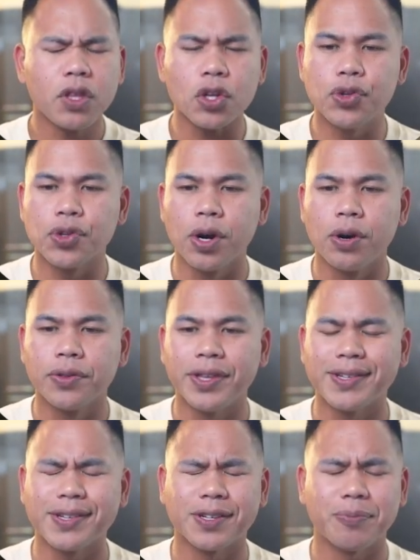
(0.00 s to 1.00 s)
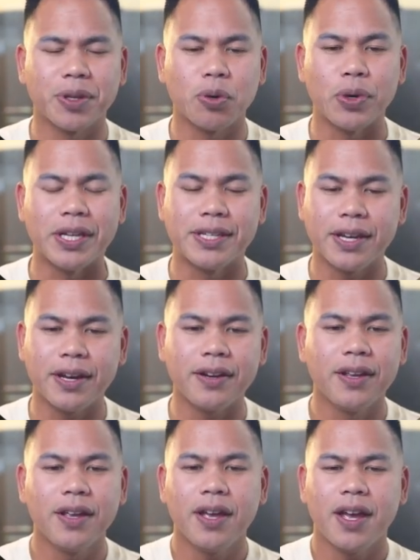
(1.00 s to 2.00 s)
So this is something we
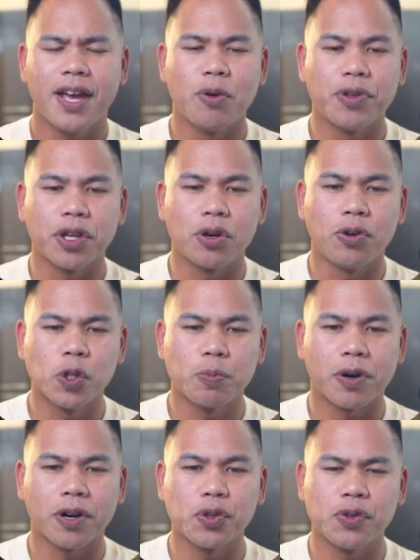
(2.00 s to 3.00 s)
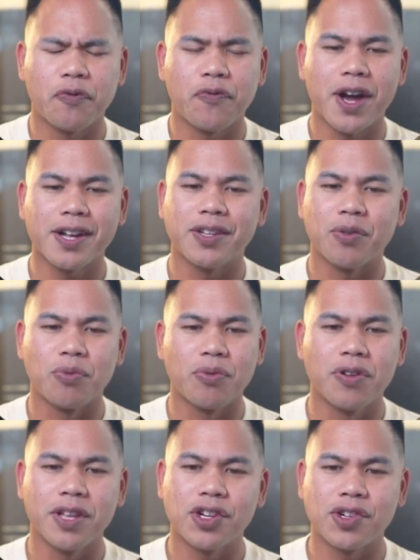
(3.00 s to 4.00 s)
did, and with the cold sparkles effect, it
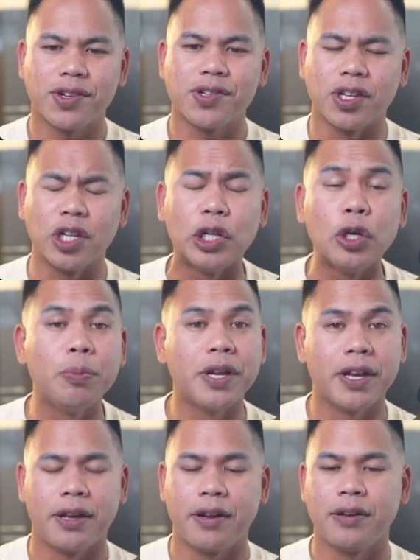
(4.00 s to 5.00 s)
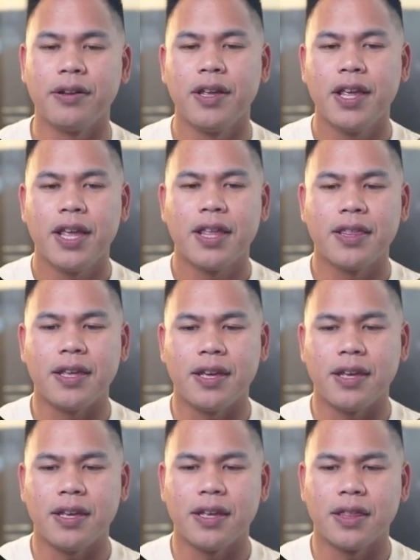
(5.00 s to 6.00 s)
really just illuminated
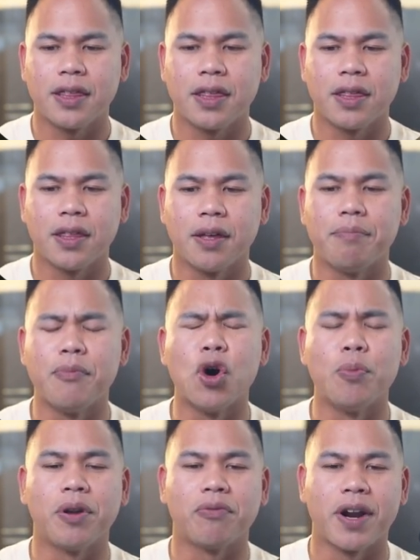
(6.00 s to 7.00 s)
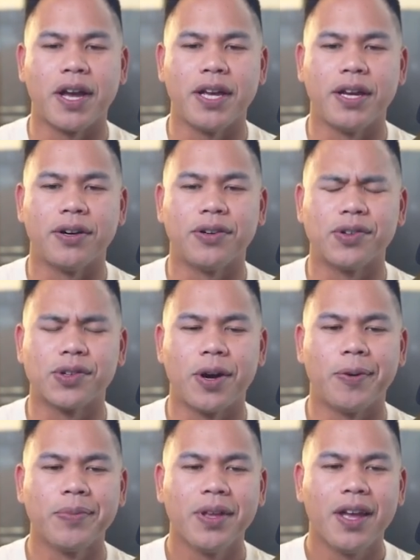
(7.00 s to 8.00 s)
the moment right here.
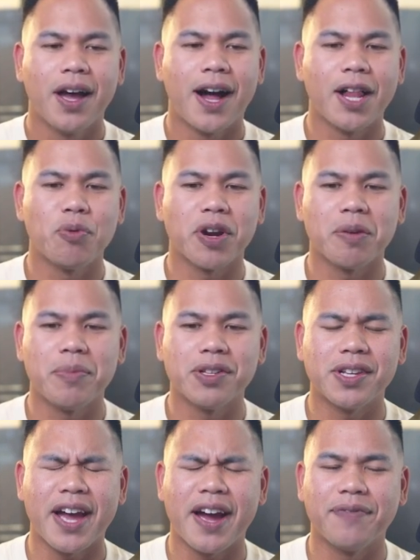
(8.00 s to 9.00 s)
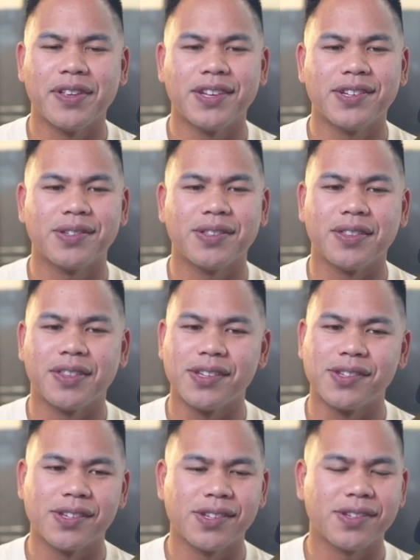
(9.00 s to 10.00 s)
So highly recommend to have this.
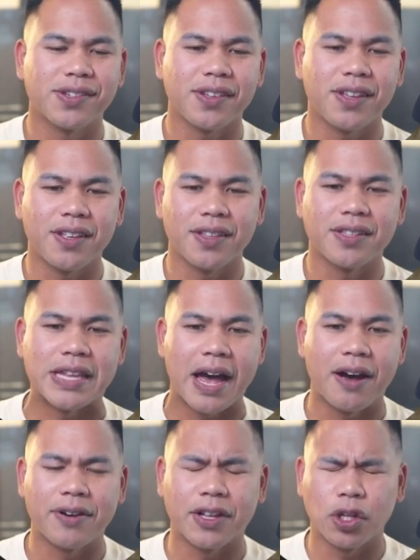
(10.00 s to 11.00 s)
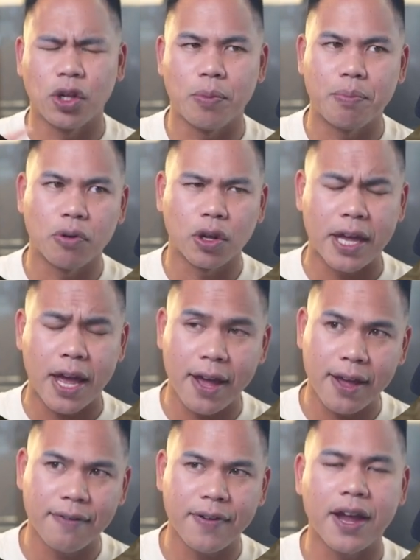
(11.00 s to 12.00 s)
This is down at the
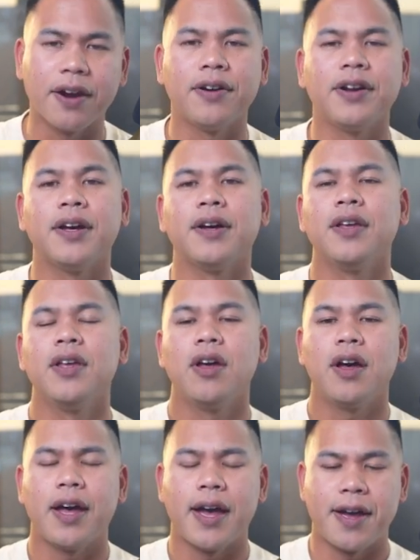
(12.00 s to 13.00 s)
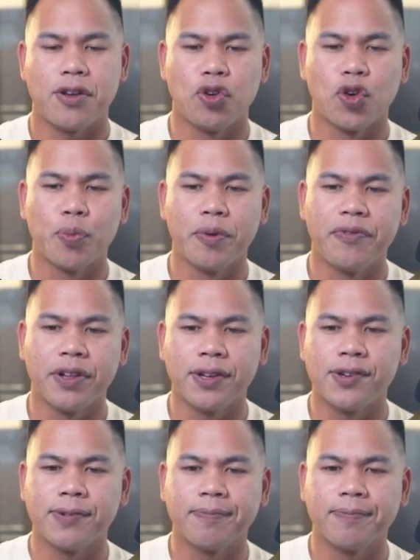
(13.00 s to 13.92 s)
cave area at Europa Village.